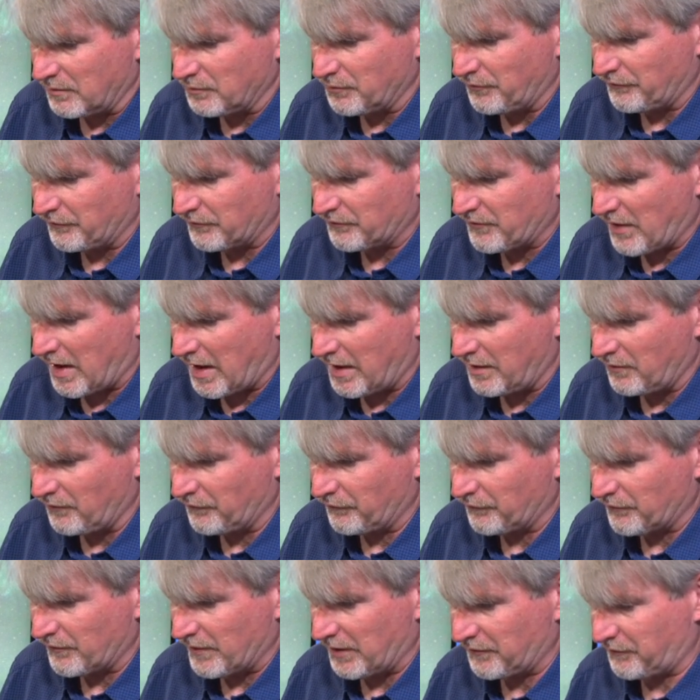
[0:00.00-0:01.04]
losing
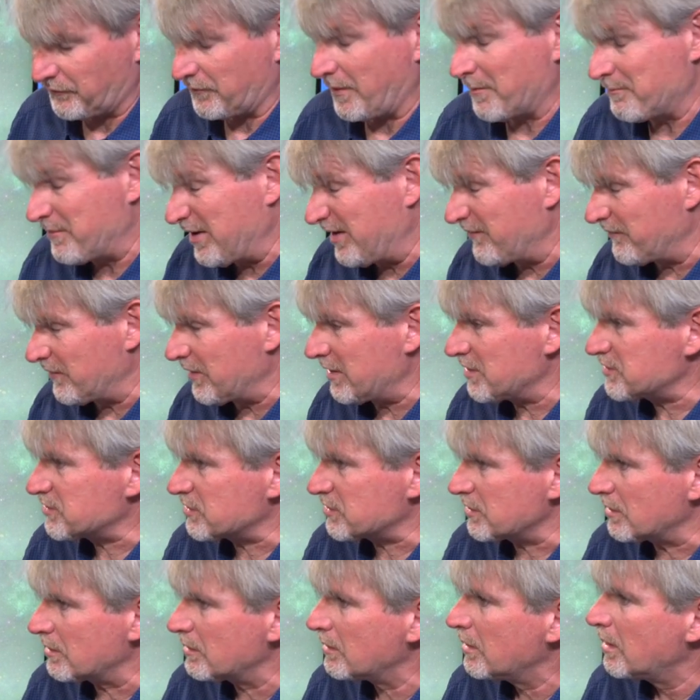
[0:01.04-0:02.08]
tiles, so that's a bit of an
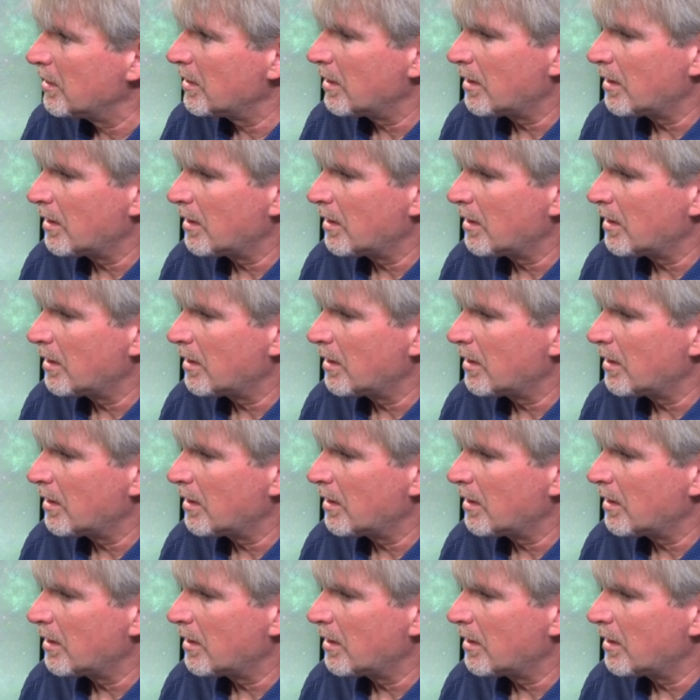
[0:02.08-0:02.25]
issue.